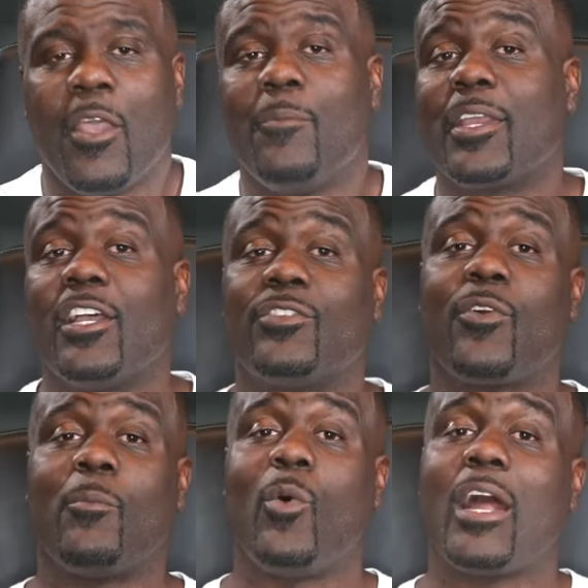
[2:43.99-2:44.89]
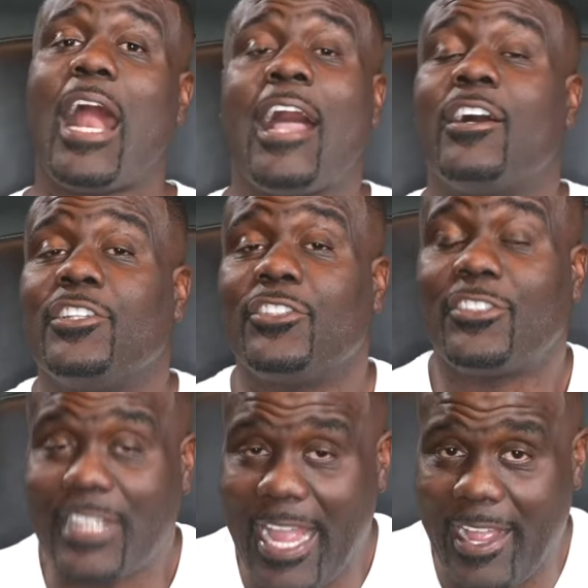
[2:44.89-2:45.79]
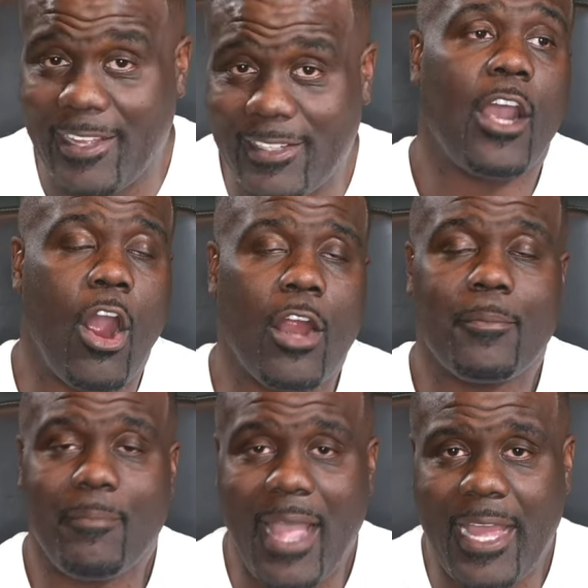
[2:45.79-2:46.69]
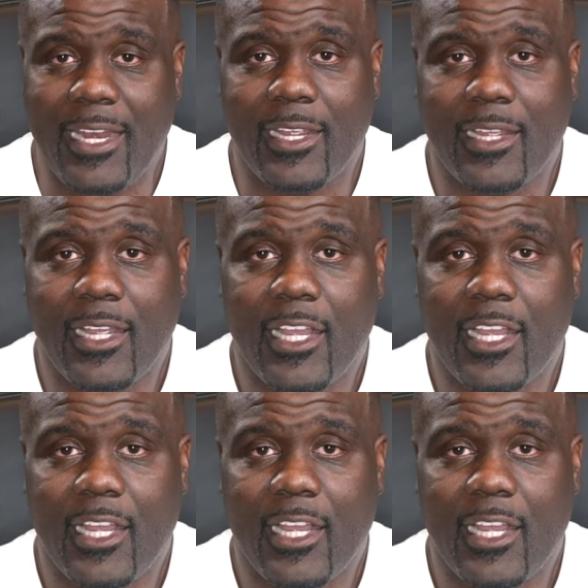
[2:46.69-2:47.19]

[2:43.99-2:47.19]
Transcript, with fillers: Because from what I understand, Arch Manning